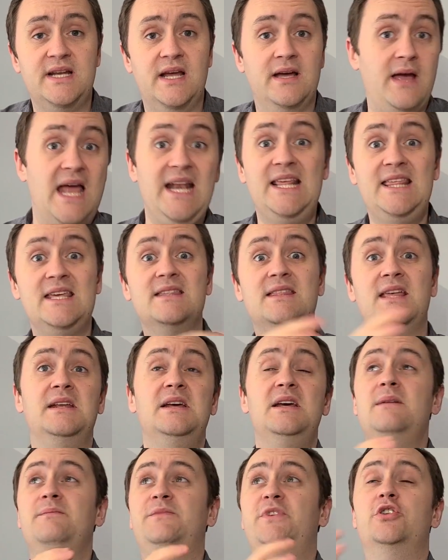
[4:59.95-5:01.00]
Uh, anything
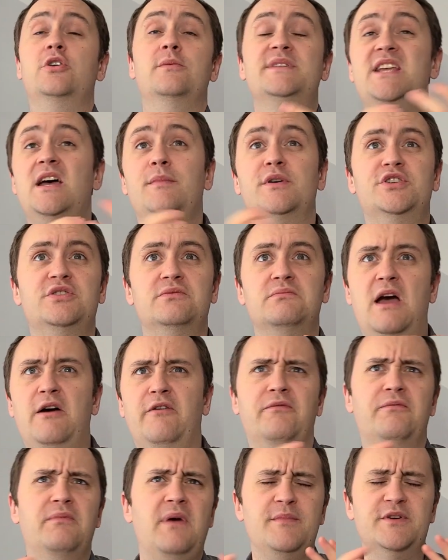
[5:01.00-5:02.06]
that determines how much how,
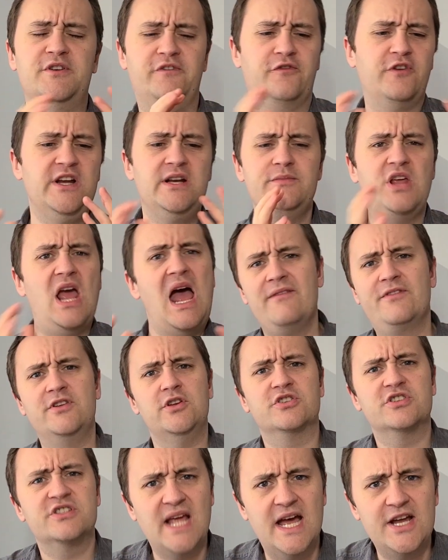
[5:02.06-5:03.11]
how much freedom you have in
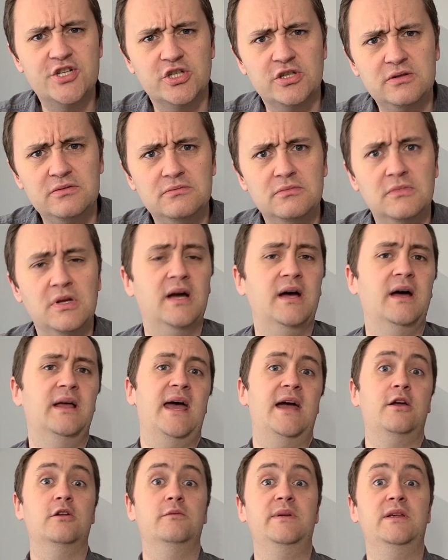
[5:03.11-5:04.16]
your schedule uh,
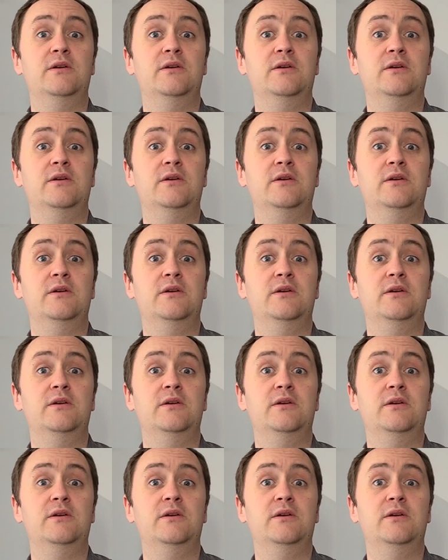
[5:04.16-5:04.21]
that could